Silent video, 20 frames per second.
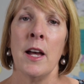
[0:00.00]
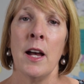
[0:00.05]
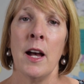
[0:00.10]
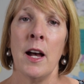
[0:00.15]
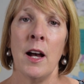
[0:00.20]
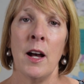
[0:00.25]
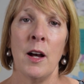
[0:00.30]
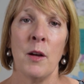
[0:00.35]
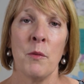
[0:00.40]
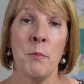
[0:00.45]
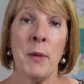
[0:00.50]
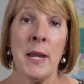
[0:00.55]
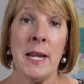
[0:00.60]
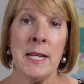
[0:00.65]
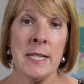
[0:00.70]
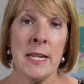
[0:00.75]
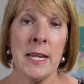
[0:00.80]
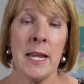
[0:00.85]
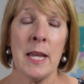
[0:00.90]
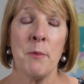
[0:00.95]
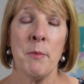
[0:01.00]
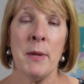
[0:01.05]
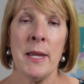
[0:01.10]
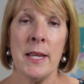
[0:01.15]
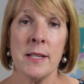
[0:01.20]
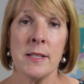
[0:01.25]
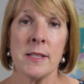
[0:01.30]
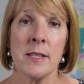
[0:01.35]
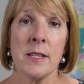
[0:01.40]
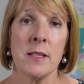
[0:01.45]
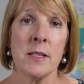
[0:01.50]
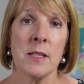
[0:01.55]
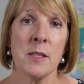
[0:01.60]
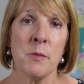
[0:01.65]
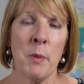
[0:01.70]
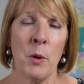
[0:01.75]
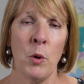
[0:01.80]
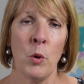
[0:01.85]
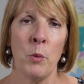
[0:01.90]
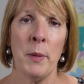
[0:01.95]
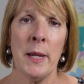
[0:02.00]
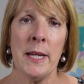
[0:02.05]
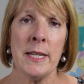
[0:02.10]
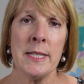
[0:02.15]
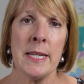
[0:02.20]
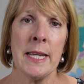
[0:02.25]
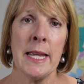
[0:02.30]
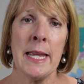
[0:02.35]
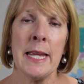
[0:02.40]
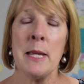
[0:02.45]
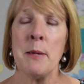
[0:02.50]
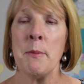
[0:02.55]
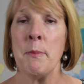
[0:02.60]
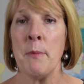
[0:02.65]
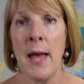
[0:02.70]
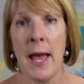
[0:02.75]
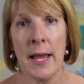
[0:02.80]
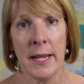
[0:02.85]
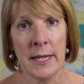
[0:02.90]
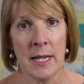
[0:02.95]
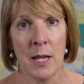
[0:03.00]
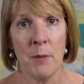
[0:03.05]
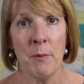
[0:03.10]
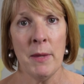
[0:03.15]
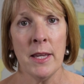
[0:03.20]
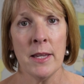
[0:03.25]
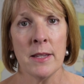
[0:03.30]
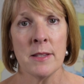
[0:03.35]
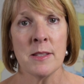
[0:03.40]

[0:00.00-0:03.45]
PTE Pearson's, or PTE Academic,